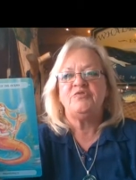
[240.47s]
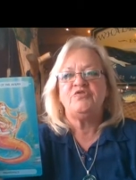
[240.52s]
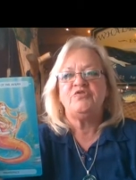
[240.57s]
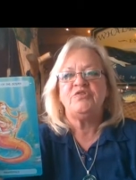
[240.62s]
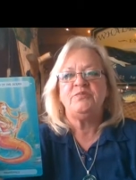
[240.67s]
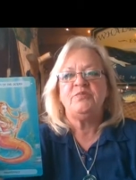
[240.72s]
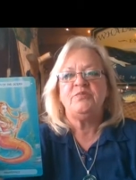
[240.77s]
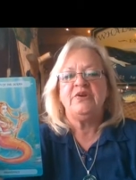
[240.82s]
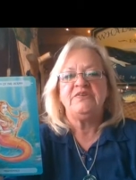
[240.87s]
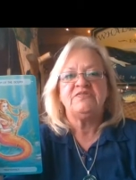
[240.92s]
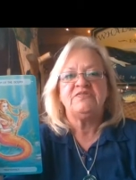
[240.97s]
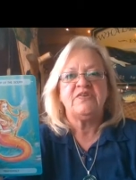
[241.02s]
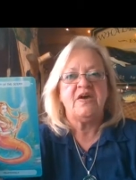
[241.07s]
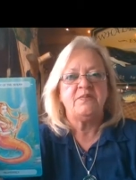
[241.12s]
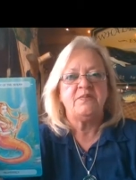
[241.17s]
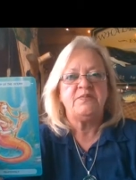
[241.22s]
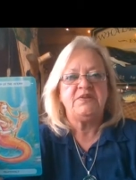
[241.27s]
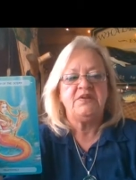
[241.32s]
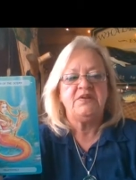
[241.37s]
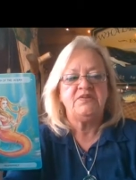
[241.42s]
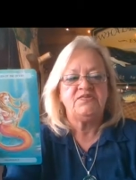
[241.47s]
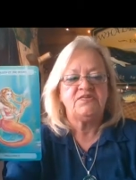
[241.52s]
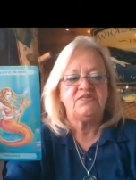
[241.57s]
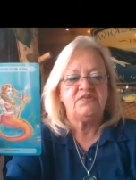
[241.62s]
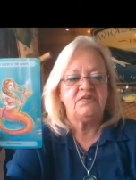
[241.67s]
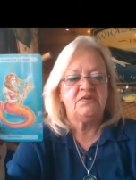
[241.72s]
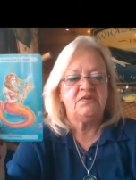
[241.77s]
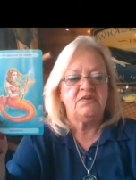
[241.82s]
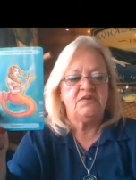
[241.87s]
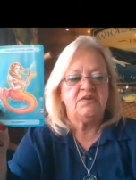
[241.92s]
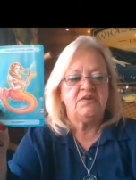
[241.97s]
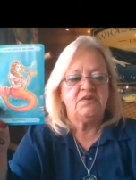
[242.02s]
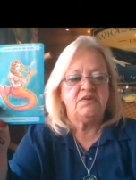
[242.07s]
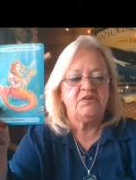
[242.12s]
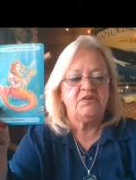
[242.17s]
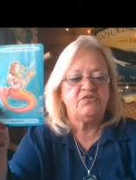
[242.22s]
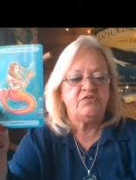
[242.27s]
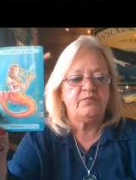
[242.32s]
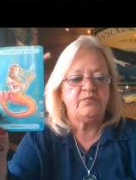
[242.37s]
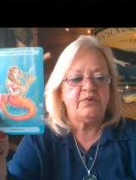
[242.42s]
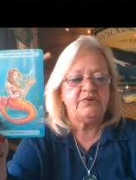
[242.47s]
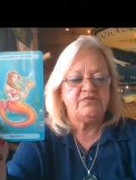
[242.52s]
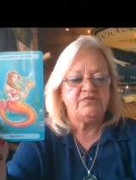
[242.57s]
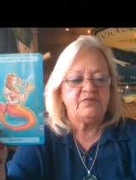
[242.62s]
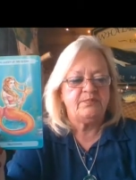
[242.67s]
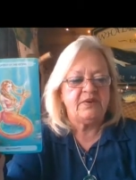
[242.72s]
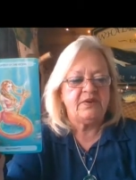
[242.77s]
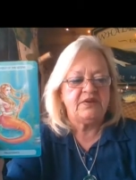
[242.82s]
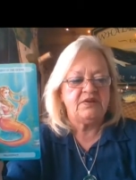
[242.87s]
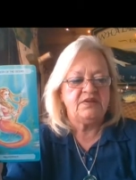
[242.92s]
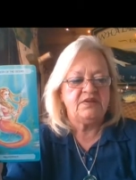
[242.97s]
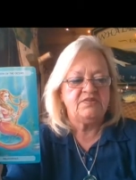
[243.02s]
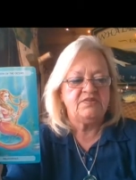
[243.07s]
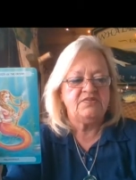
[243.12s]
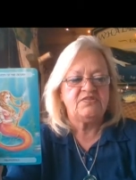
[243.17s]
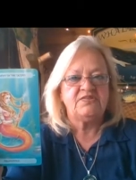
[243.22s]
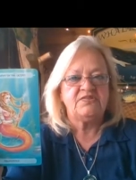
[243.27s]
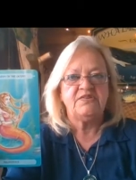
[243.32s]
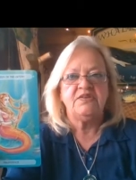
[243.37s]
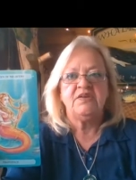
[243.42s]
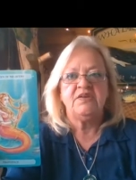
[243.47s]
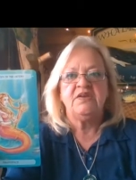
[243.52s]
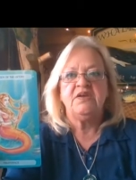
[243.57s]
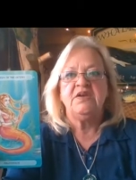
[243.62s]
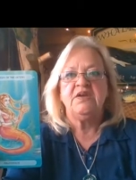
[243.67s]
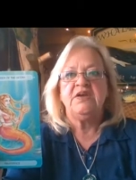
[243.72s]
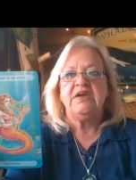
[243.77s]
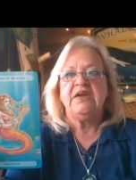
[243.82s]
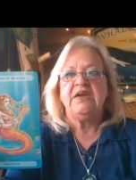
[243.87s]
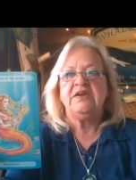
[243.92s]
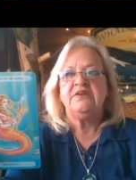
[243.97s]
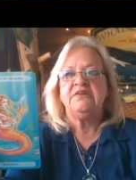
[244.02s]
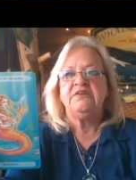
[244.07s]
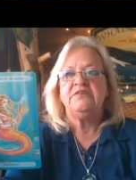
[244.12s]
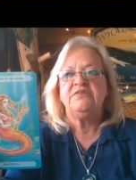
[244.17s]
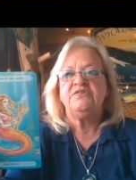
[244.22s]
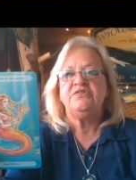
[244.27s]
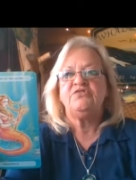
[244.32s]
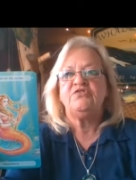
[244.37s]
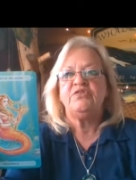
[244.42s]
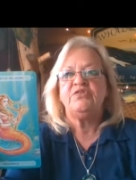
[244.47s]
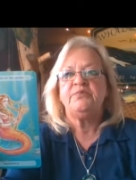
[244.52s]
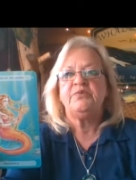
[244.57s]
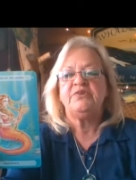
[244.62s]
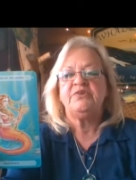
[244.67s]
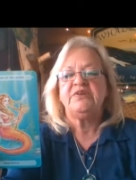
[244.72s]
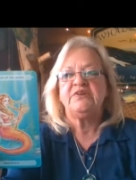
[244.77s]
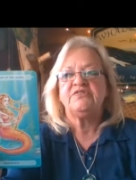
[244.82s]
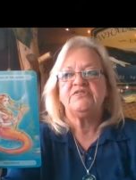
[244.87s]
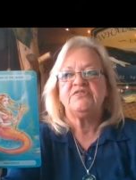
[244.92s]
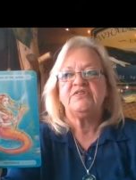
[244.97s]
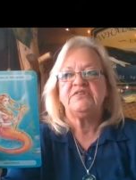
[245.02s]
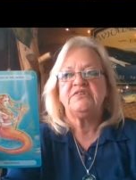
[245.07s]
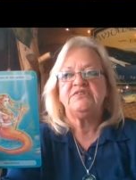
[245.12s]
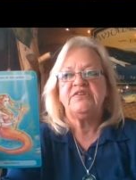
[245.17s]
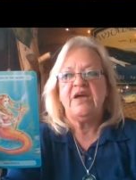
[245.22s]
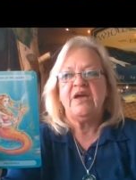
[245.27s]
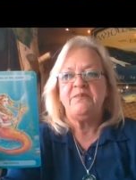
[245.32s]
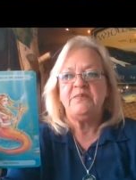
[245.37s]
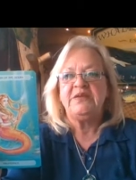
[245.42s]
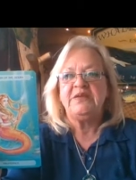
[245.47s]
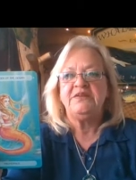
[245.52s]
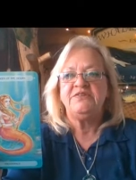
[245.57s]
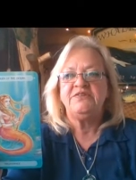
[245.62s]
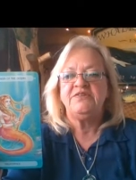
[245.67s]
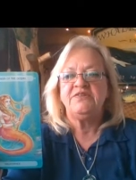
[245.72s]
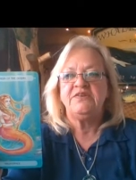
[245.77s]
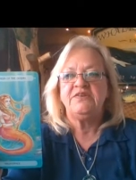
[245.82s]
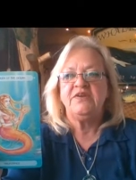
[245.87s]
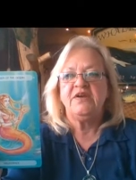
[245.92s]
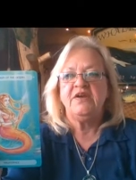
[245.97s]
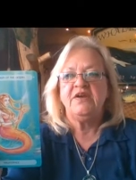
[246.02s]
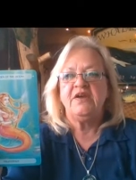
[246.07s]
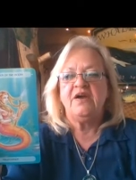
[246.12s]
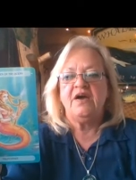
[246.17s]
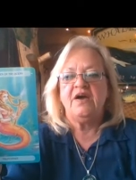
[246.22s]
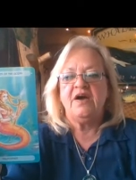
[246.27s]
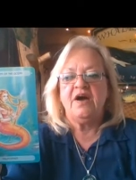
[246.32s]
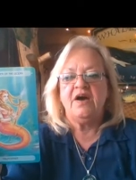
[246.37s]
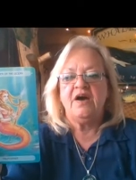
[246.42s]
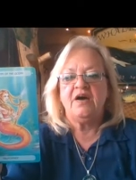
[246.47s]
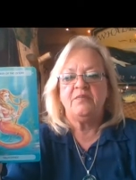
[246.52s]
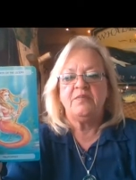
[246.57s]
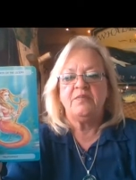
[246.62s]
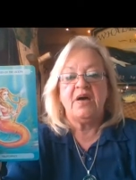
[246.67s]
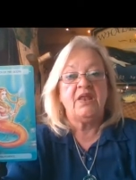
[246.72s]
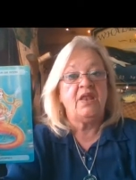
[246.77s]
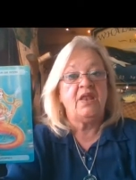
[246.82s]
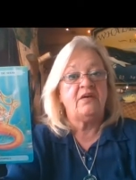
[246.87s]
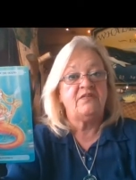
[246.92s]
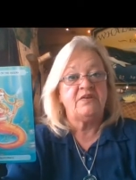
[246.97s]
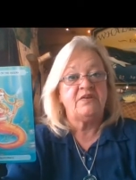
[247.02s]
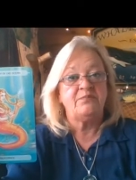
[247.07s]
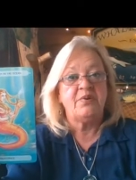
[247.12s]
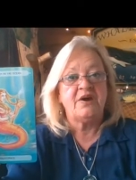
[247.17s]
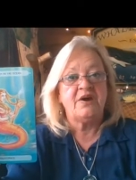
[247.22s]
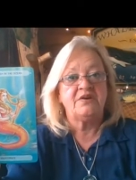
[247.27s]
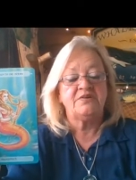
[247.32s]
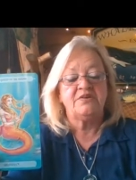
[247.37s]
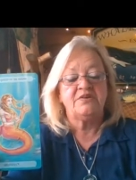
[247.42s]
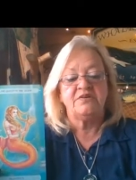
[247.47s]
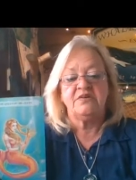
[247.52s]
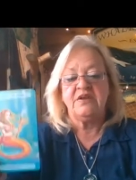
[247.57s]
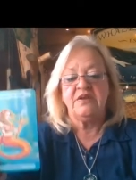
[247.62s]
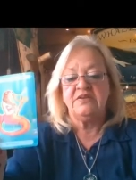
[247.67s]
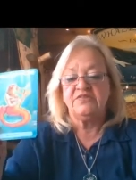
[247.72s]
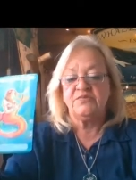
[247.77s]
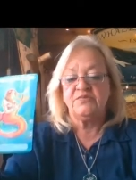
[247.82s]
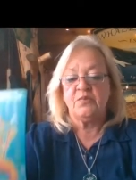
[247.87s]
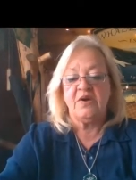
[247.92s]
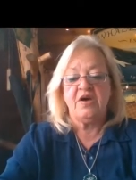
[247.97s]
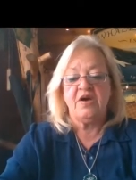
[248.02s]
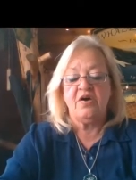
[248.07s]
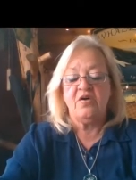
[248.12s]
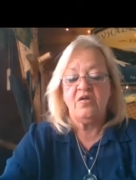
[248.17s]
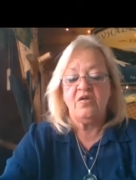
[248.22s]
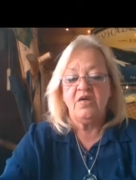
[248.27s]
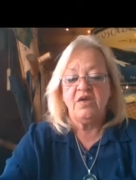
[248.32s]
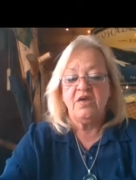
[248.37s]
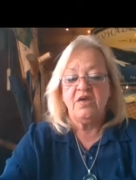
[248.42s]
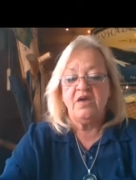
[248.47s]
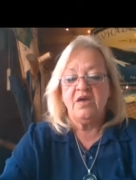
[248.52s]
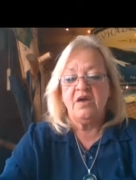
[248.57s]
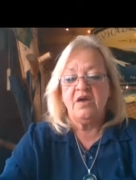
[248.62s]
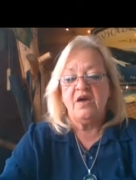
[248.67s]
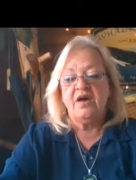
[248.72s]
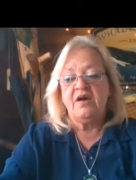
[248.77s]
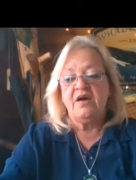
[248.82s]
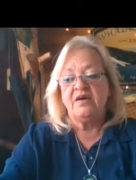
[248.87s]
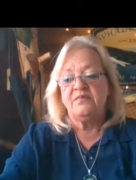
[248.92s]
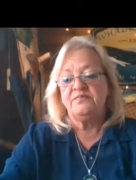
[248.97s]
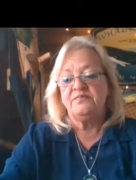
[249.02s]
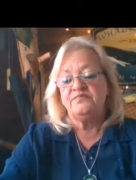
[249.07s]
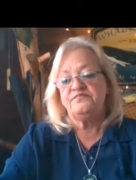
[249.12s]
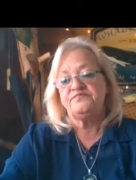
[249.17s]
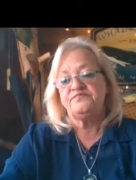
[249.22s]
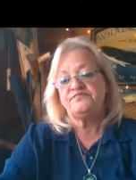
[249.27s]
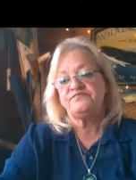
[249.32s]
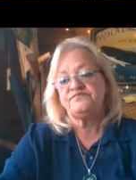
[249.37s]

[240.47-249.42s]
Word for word: she brings happiness and she brings abundance and she predicts contentment, um, a loving partner as well. Um,